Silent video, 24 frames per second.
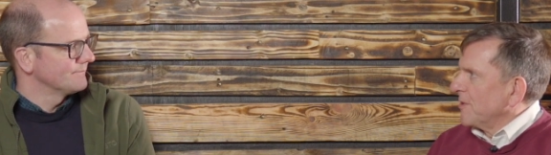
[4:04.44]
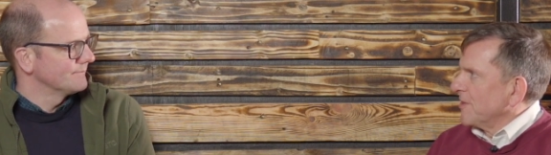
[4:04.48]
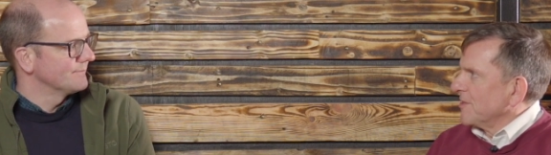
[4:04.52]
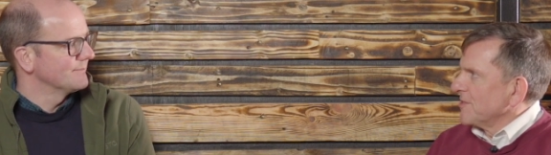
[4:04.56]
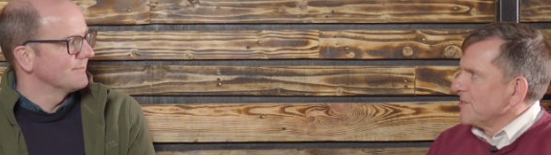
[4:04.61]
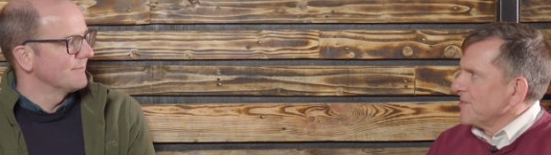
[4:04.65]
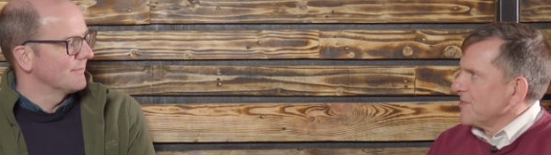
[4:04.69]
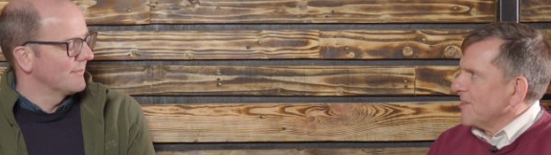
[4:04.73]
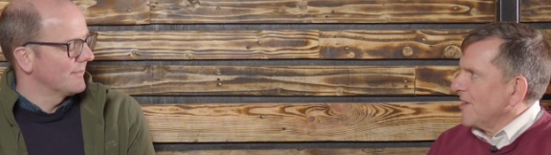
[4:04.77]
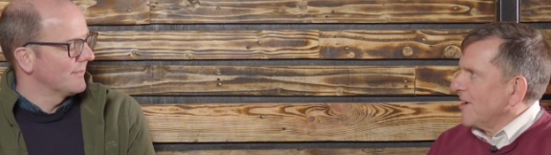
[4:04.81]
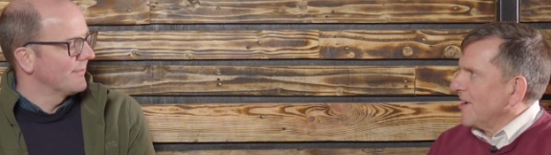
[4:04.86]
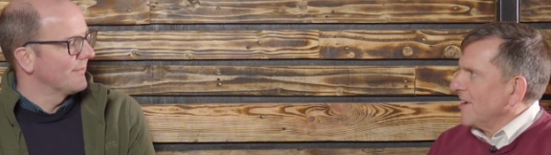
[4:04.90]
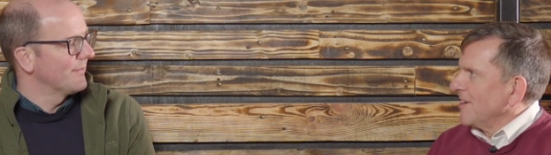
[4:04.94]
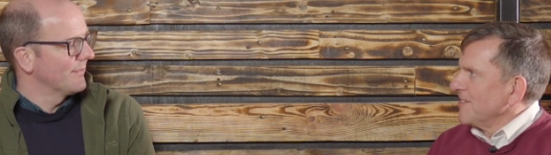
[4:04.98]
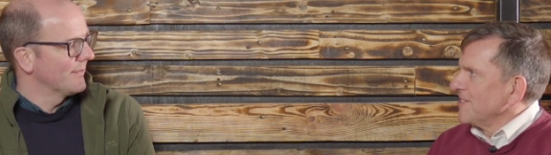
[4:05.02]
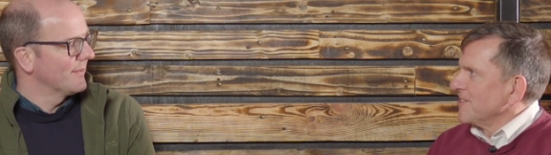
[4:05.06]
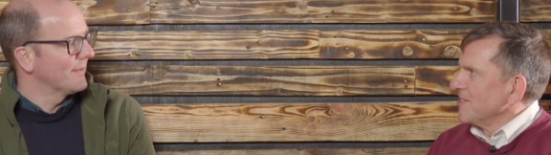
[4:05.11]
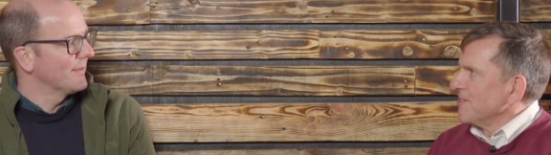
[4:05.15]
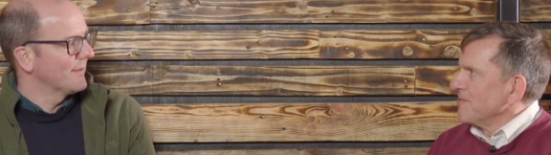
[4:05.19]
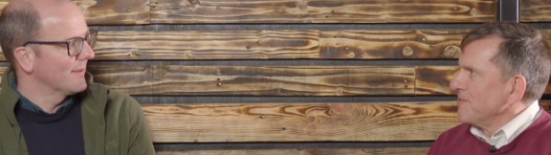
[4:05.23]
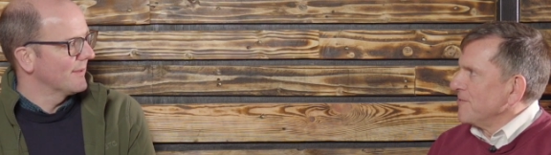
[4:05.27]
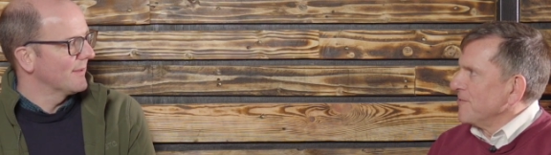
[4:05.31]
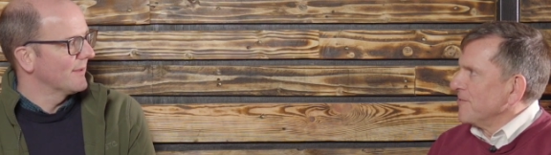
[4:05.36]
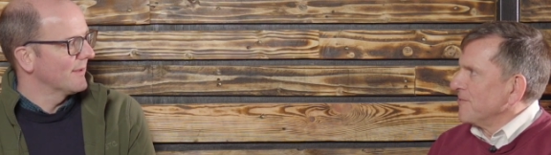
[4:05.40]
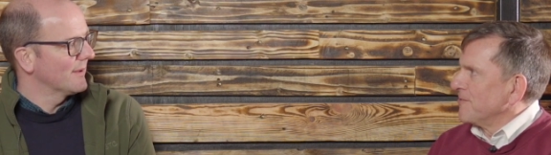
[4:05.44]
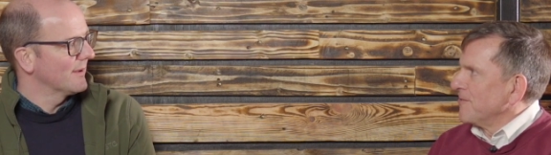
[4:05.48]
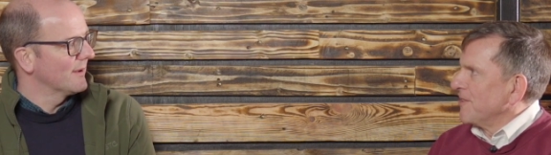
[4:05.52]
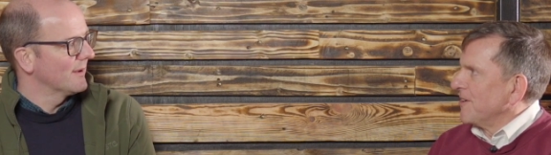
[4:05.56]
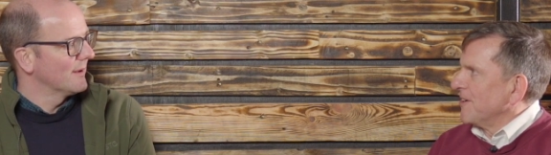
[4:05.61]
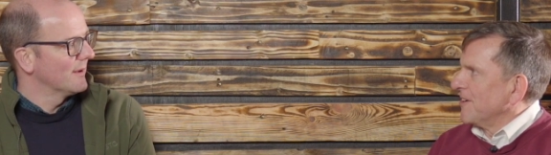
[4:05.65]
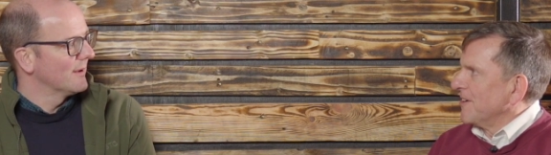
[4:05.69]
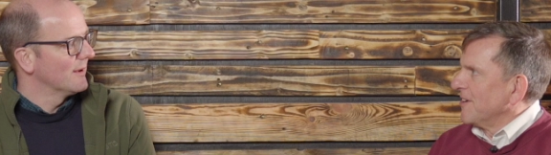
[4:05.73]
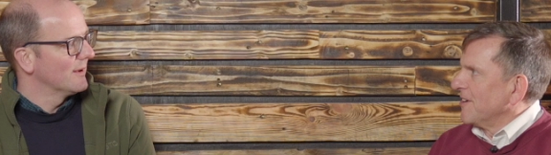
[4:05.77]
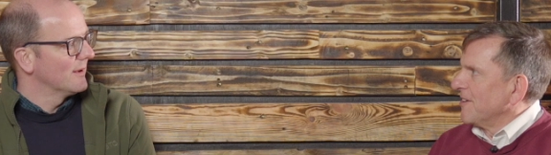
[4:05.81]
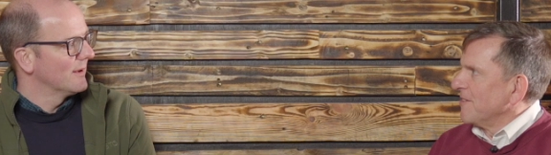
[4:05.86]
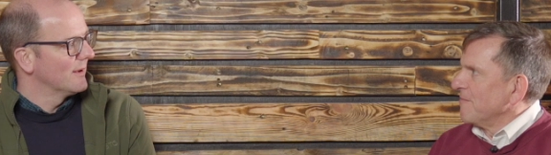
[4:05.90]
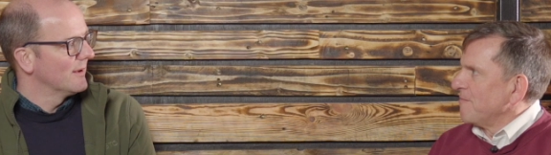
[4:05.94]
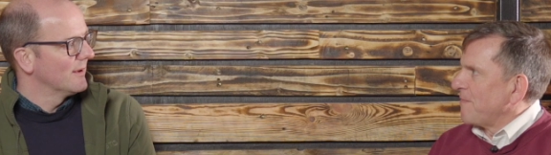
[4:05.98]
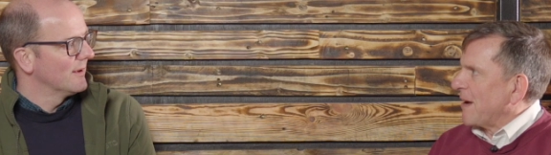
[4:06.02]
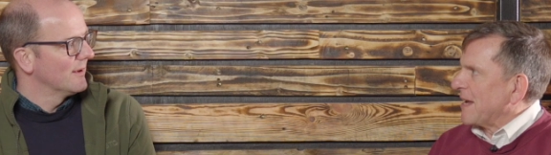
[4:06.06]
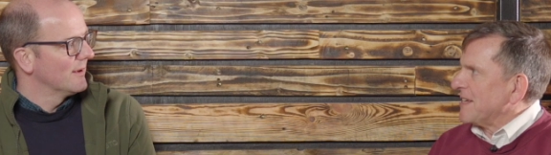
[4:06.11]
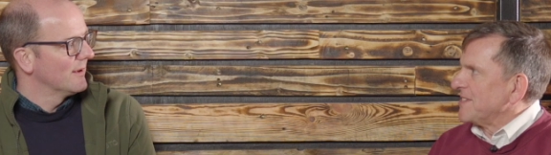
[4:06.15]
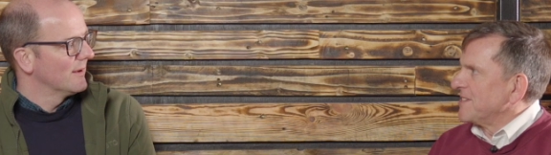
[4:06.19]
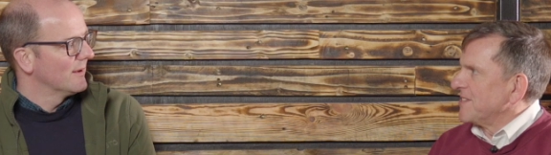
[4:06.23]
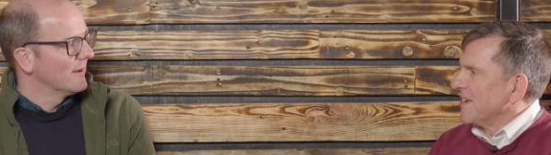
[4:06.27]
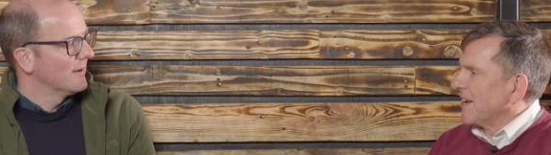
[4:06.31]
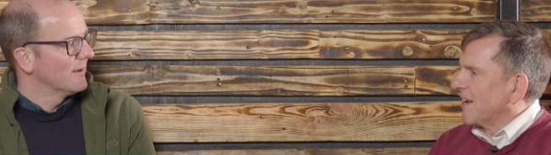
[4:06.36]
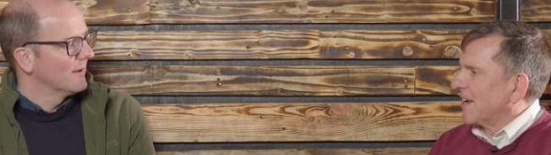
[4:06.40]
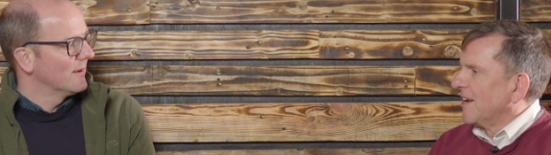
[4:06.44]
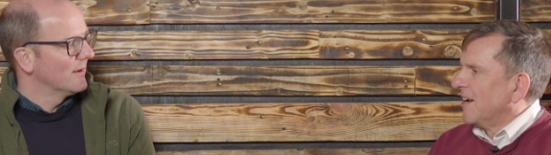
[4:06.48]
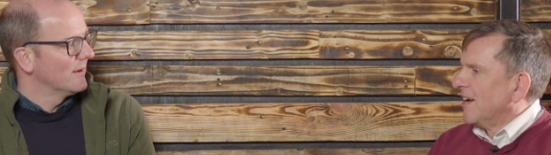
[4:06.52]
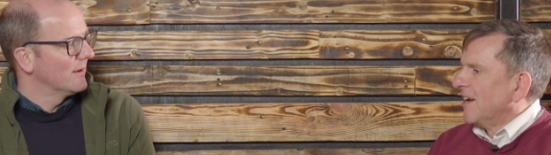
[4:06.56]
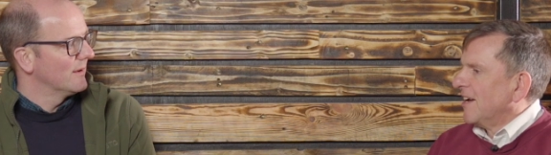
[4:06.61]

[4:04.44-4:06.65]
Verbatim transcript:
Speaker 1: and slides and a few uh, basic